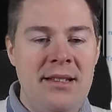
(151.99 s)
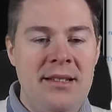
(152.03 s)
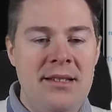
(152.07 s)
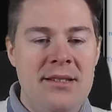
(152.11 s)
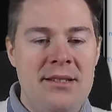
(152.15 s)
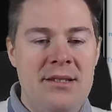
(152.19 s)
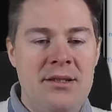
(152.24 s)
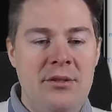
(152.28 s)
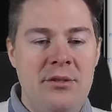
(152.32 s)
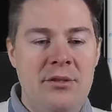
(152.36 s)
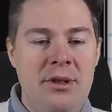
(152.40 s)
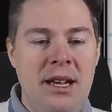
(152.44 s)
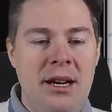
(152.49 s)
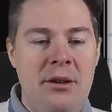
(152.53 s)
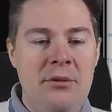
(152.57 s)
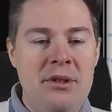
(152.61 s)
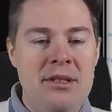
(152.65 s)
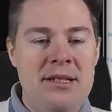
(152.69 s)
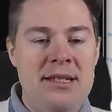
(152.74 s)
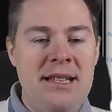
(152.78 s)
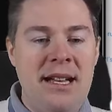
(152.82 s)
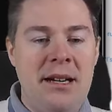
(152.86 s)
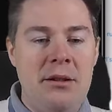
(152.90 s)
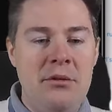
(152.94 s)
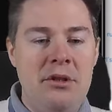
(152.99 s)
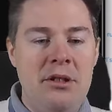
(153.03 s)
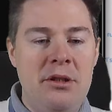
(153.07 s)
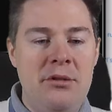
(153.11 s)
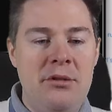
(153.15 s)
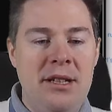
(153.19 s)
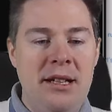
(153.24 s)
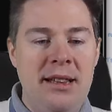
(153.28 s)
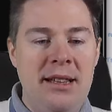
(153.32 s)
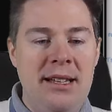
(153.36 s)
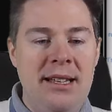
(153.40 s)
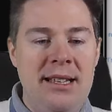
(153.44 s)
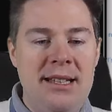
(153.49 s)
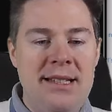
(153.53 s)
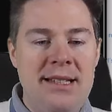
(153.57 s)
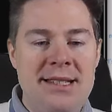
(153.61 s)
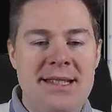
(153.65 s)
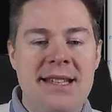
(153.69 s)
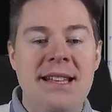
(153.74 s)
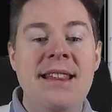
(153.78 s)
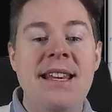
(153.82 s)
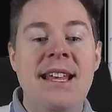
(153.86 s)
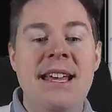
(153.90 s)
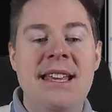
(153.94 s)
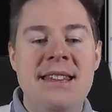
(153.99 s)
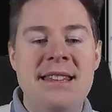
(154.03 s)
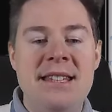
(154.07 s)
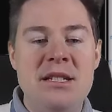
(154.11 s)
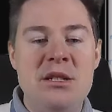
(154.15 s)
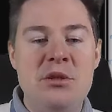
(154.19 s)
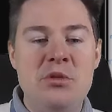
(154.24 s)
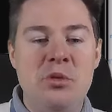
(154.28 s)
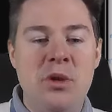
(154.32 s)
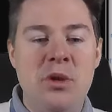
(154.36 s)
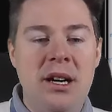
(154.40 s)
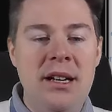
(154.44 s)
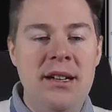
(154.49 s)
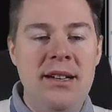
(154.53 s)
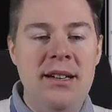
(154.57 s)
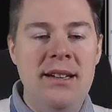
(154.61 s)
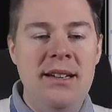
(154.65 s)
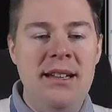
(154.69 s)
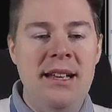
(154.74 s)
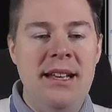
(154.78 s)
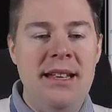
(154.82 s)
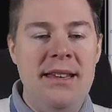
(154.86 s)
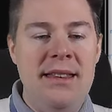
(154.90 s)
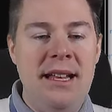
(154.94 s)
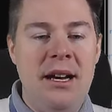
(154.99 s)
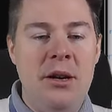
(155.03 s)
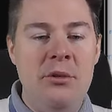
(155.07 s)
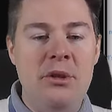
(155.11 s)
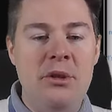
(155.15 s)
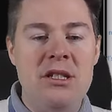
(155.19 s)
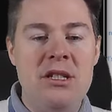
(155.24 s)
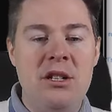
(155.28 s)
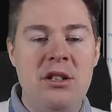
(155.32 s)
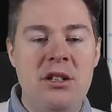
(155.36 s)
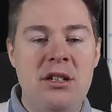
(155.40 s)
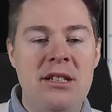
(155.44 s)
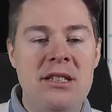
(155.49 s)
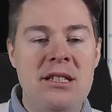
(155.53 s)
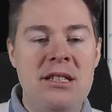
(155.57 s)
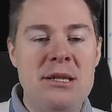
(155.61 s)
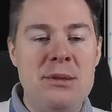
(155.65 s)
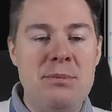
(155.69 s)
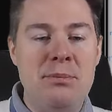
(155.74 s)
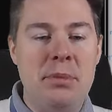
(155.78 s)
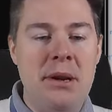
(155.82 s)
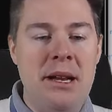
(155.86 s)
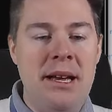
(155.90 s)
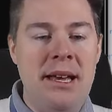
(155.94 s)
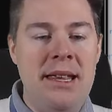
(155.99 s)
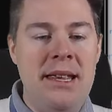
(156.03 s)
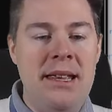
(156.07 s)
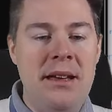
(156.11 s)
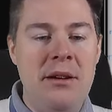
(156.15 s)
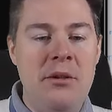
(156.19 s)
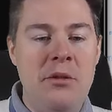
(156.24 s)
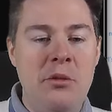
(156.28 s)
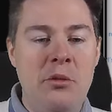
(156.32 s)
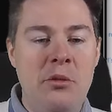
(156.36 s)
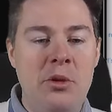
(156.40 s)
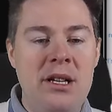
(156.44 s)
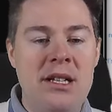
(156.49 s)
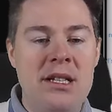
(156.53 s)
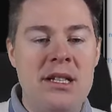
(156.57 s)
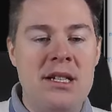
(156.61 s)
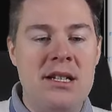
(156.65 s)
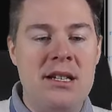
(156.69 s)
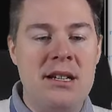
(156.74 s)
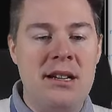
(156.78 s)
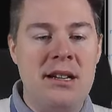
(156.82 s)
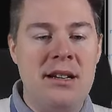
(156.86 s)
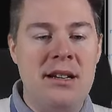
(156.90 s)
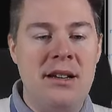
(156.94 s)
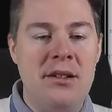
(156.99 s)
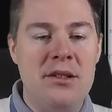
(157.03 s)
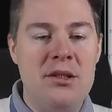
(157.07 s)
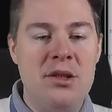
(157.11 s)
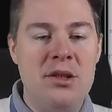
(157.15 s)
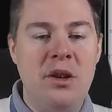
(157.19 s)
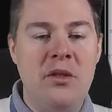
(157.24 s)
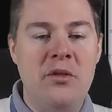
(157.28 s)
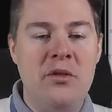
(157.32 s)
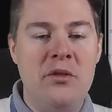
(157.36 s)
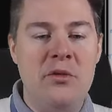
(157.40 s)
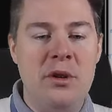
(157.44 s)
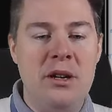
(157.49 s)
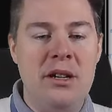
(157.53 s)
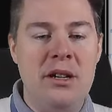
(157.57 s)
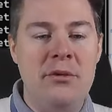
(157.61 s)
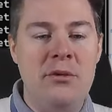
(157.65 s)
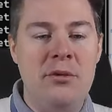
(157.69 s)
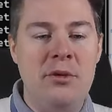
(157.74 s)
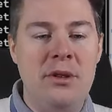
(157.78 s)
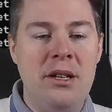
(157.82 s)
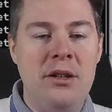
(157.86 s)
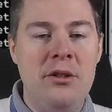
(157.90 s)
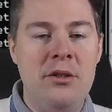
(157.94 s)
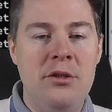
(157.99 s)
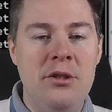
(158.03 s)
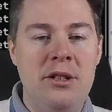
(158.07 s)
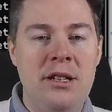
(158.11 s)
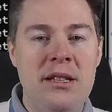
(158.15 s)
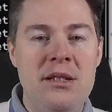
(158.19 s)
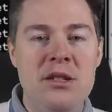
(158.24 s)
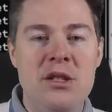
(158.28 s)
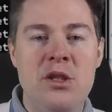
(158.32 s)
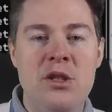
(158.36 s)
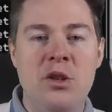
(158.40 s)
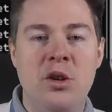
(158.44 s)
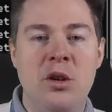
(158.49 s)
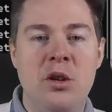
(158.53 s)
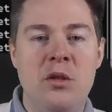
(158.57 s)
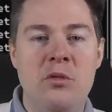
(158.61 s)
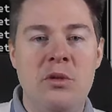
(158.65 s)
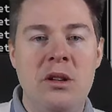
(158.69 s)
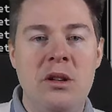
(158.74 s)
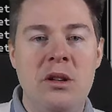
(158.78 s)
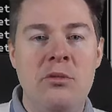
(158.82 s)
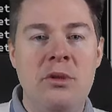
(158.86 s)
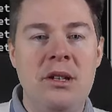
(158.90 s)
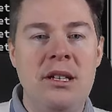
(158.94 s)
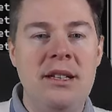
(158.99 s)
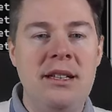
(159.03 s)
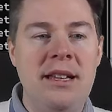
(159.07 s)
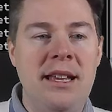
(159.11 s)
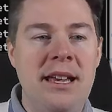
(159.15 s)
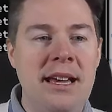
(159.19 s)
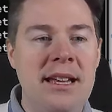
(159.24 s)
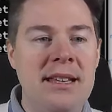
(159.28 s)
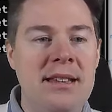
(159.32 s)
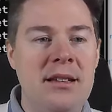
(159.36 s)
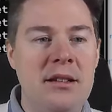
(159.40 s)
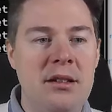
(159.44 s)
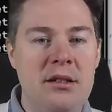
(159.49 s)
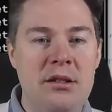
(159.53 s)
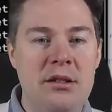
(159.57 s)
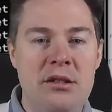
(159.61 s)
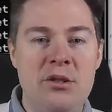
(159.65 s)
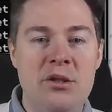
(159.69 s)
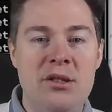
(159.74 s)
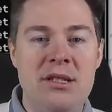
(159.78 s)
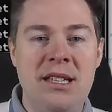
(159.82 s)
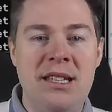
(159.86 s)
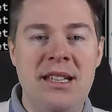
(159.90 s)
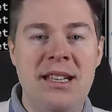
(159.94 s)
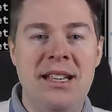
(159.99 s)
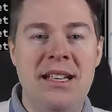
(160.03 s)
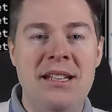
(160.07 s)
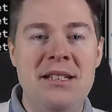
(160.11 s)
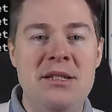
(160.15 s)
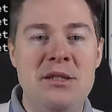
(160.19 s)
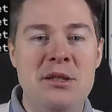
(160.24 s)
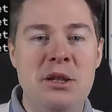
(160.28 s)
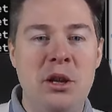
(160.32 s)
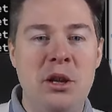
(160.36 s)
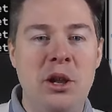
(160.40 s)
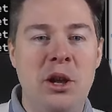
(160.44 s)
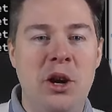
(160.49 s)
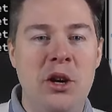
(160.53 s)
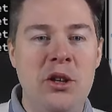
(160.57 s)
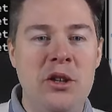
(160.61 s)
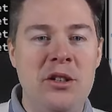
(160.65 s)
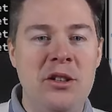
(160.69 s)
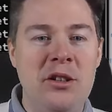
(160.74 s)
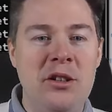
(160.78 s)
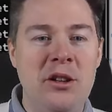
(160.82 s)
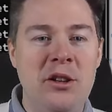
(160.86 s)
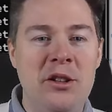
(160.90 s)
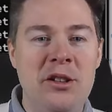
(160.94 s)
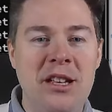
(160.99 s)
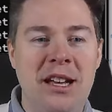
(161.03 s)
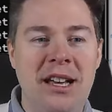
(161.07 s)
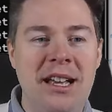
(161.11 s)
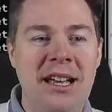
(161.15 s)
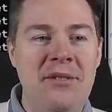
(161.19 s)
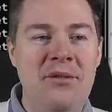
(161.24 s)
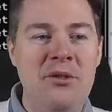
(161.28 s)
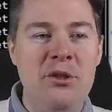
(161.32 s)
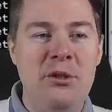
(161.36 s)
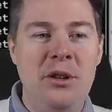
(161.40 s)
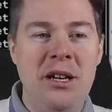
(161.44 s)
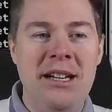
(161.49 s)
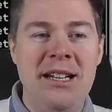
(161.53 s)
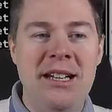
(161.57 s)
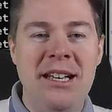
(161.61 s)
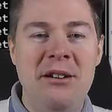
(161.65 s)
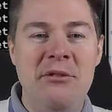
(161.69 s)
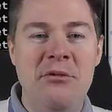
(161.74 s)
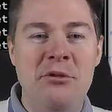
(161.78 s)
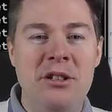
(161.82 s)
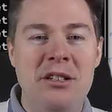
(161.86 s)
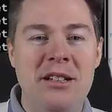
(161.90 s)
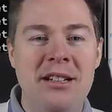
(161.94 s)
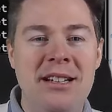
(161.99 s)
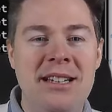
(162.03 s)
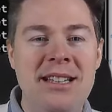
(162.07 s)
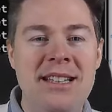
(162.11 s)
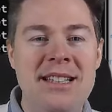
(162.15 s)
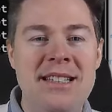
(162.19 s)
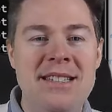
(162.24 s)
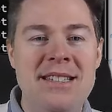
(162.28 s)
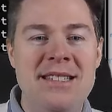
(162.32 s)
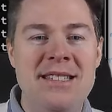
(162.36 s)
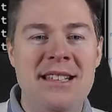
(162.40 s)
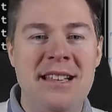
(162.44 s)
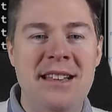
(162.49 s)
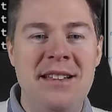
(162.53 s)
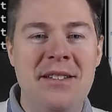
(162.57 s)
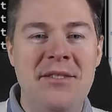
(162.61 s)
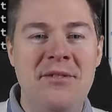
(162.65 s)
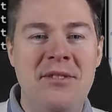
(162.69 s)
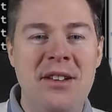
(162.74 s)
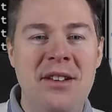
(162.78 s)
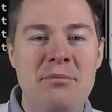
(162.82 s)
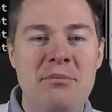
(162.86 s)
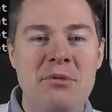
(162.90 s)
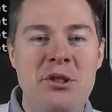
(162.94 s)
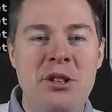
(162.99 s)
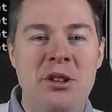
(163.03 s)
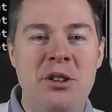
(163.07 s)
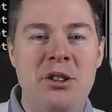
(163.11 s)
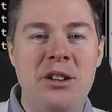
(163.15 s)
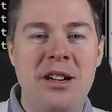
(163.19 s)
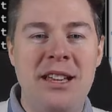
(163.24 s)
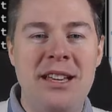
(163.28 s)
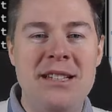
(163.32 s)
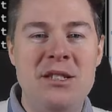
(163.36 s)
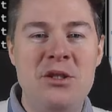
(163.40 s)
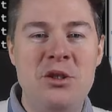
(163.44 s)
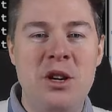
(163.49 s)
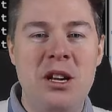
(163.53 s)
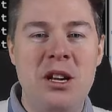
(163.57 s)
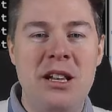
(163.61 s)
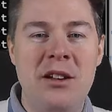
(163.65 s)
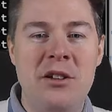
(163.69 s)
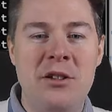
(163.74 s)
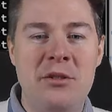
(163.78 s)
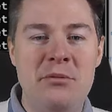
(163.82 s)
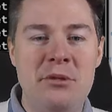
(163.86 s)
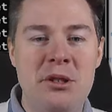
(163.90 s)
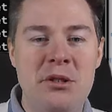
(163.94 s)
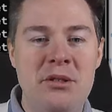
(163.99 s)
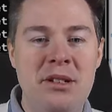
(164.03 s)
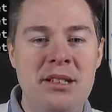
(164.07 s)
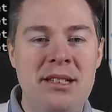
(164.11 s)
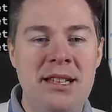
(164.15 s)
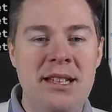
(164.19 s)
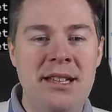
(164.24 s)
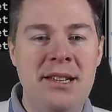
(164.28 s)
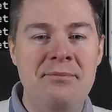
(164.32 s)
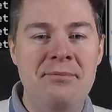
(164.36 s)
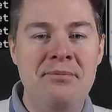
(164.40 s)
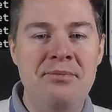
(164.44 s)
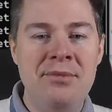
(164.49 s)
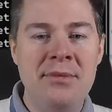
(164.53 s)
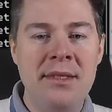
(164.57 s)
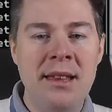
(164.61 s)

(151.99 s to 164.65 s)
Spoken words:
So now it's download the list, the latest one. And now it's going to display which software we could install with Winget. You see, it's a lot. A lot, I have no idea what it is. WebYog SQL community.